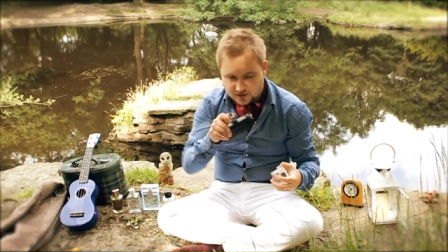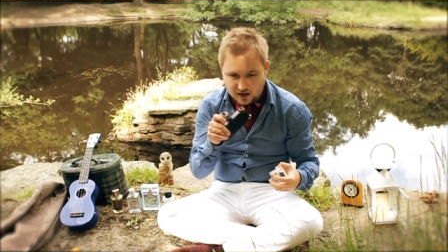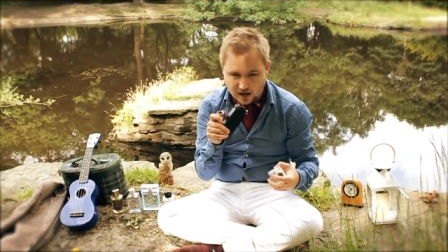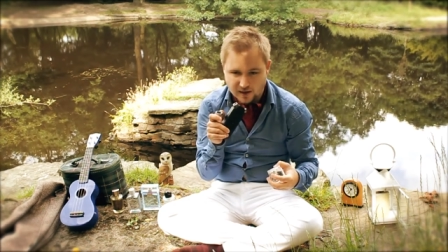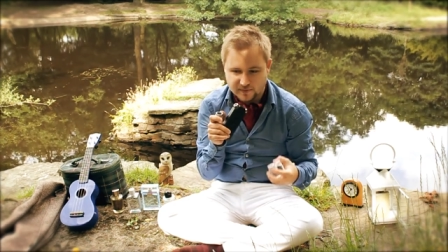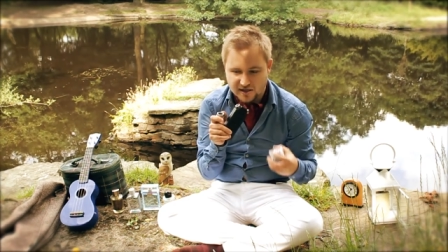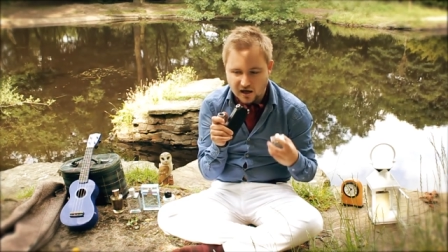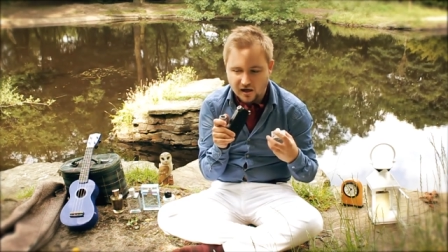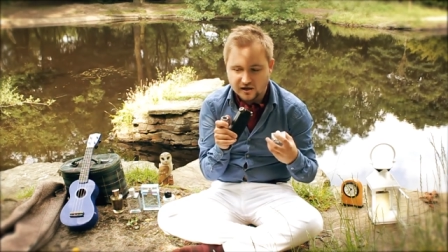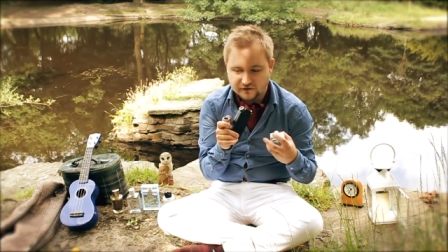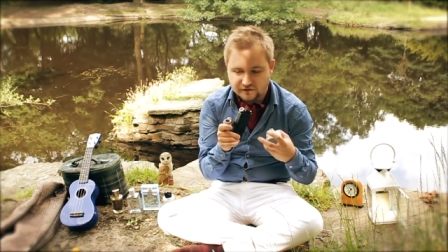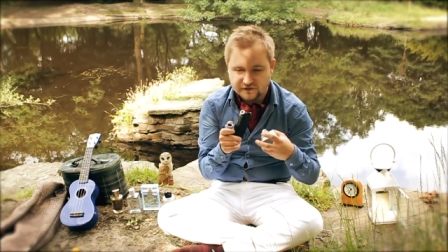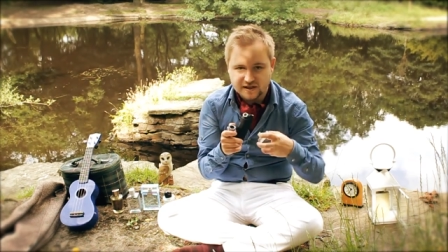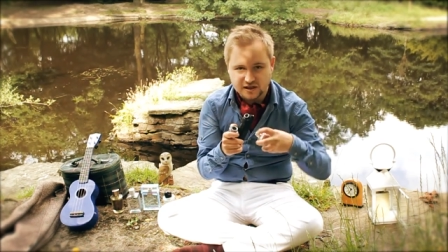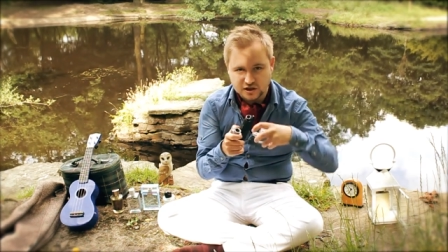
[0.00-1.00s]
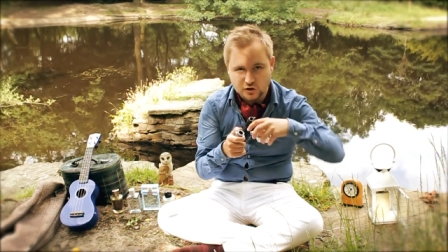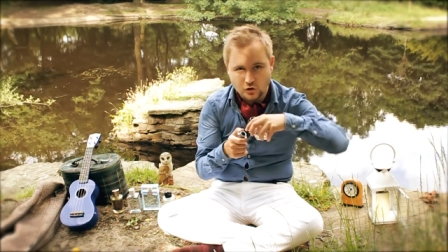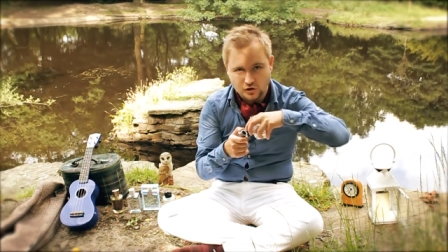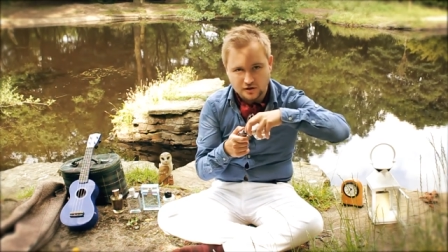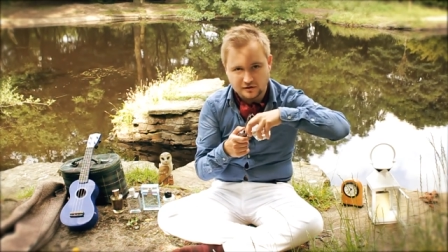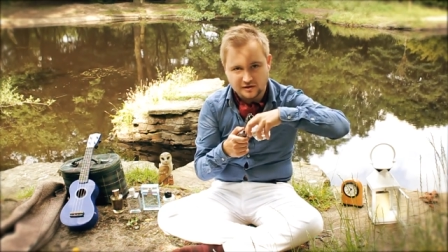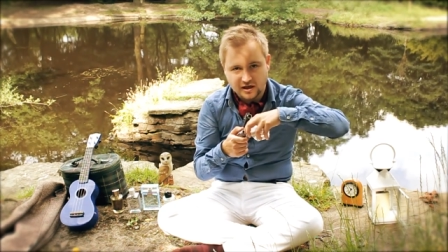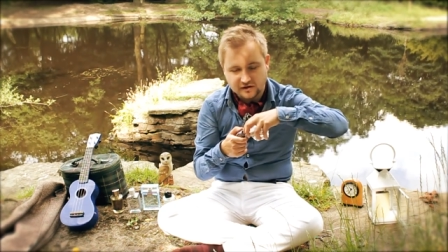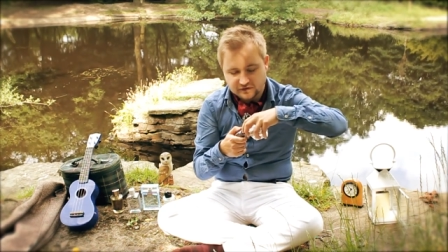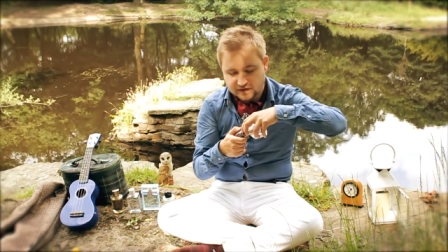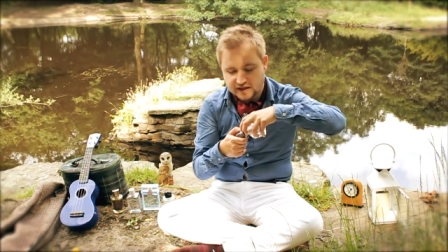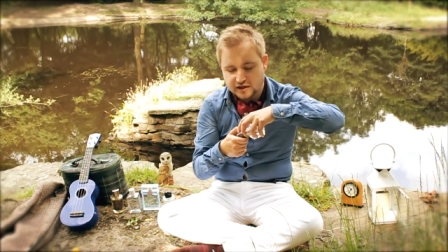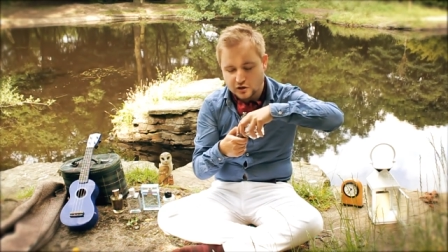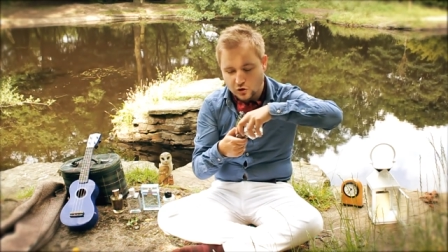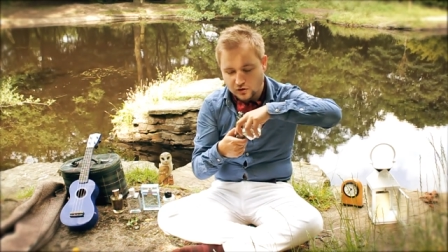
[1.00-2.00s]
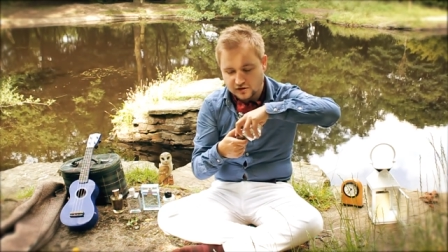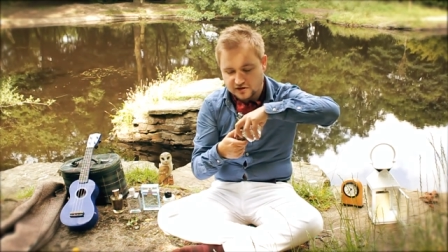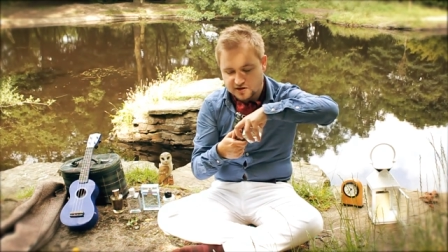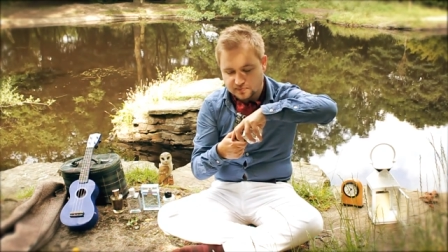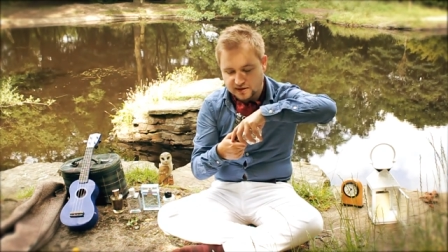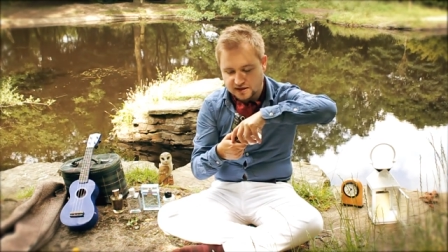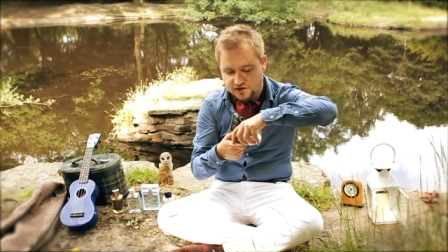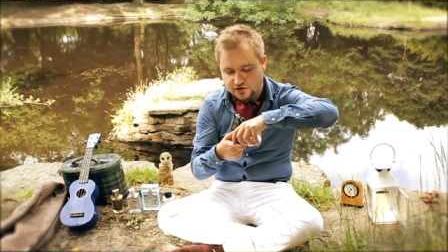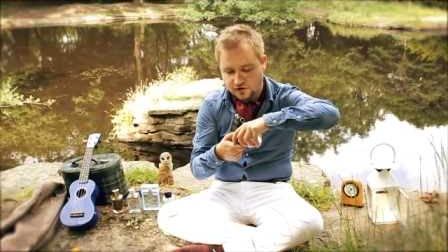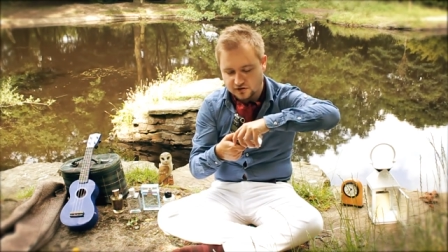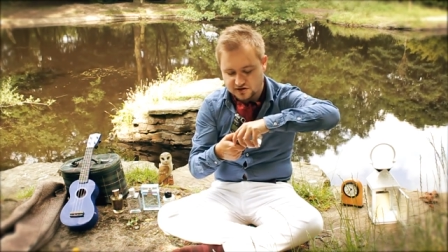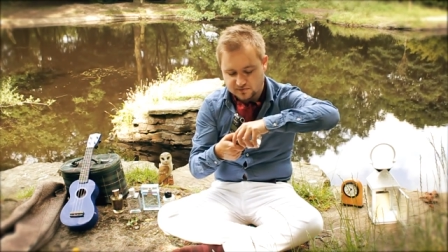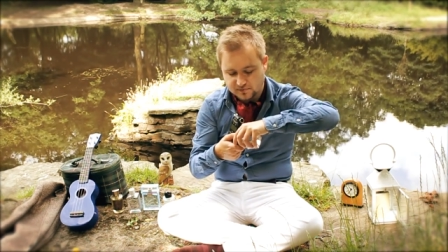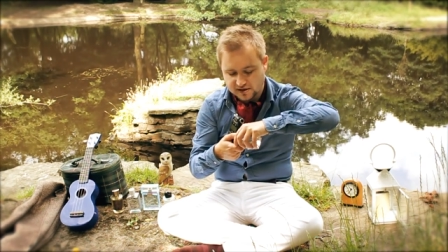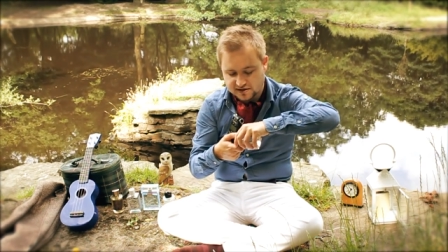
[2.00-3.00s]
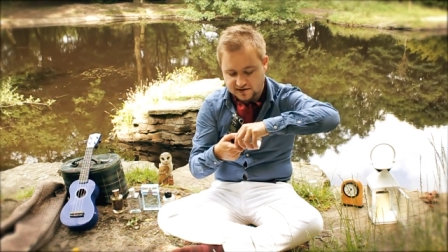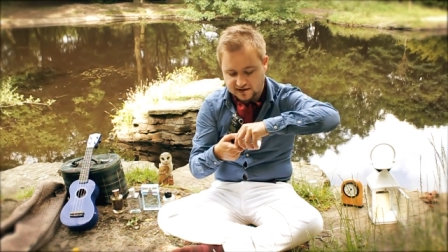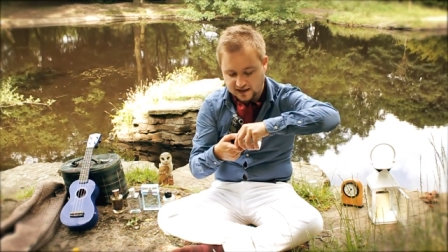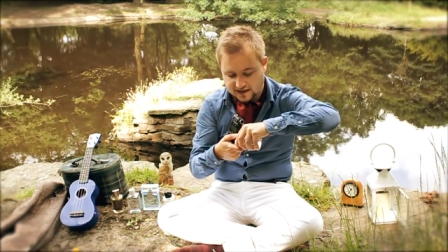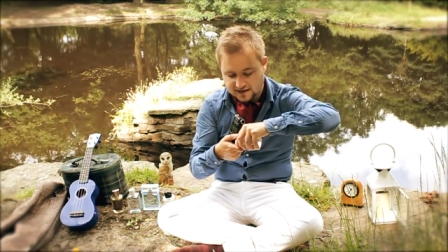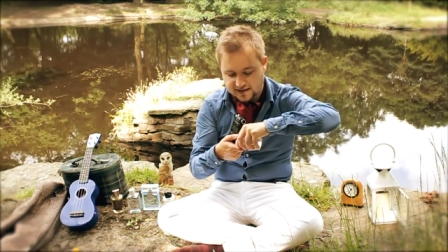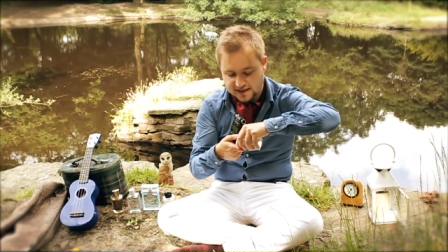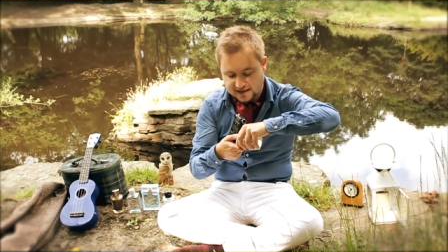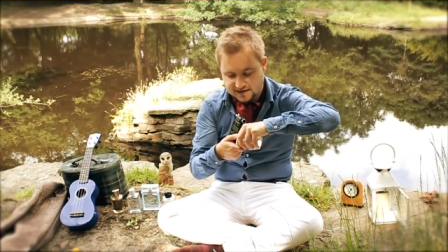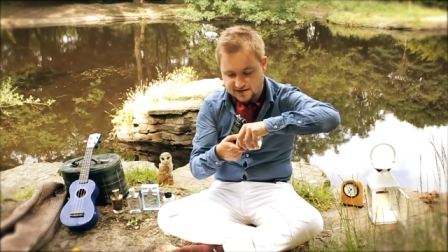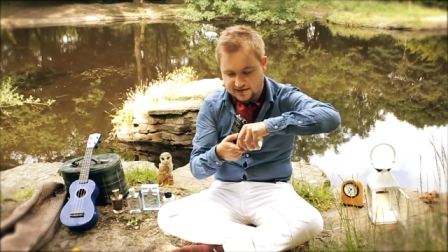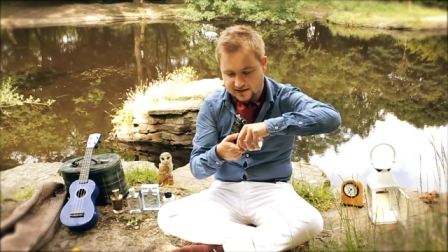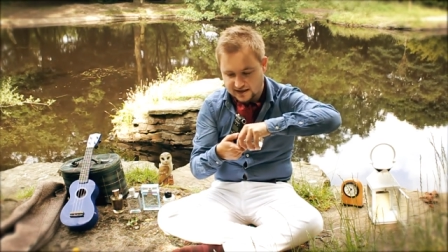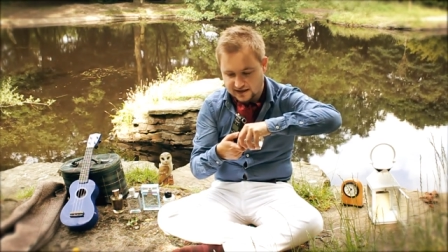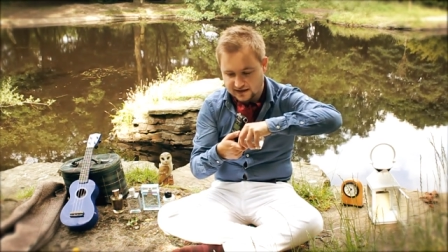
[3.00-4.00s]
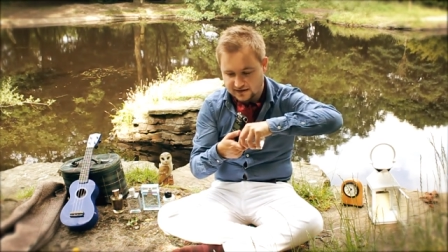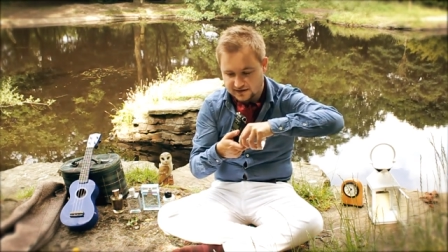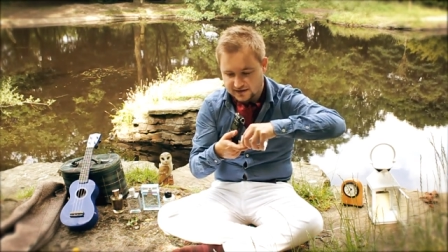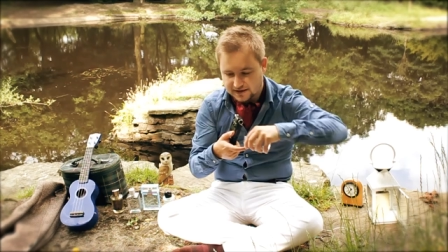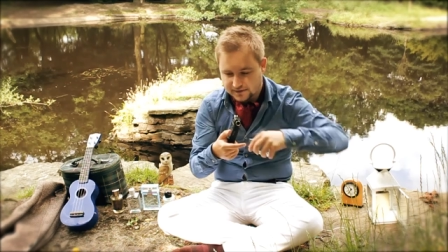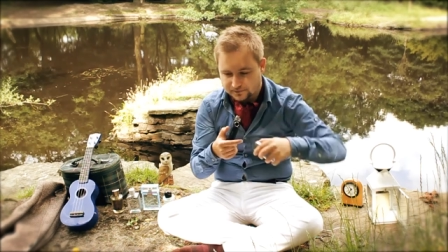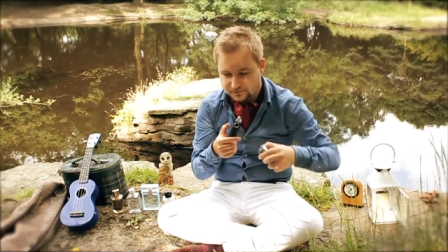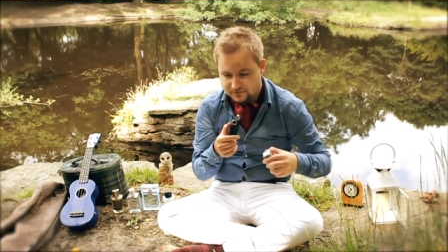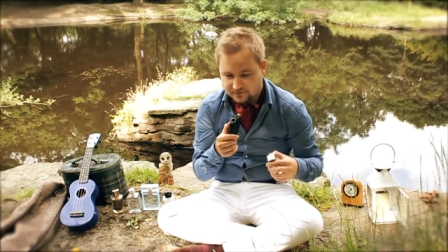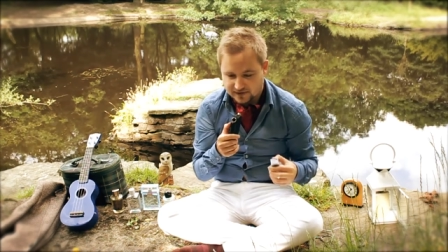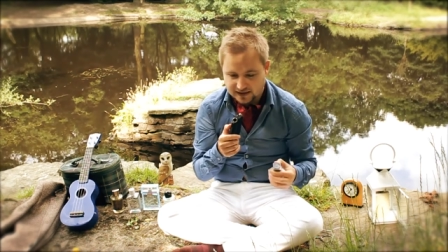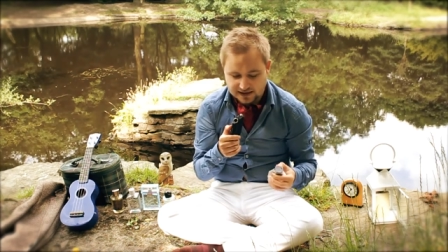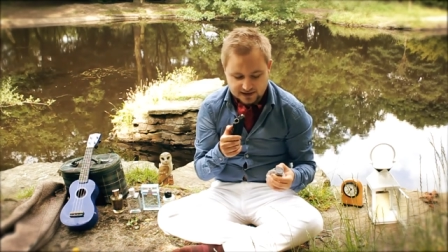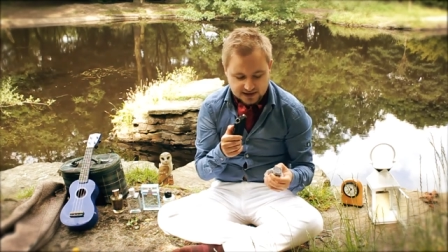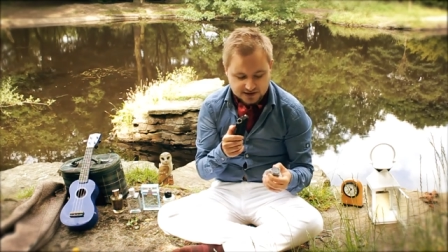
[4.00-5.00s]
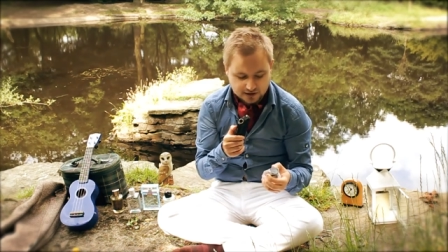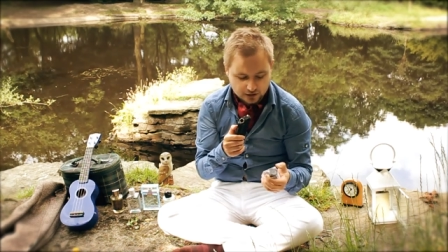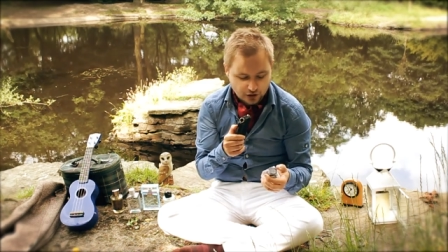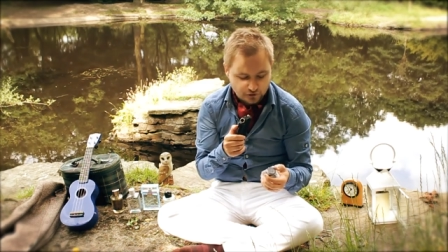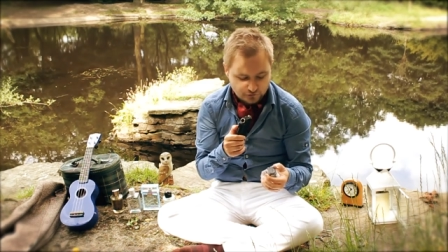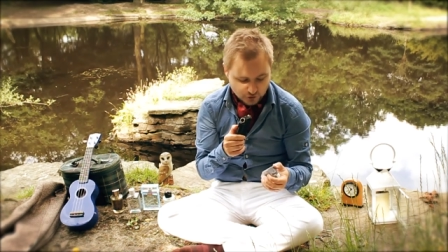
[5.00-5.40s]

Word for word: I mean, I feel the oil. I feel the oil spillage onto my skin. It's uh, there's a lot of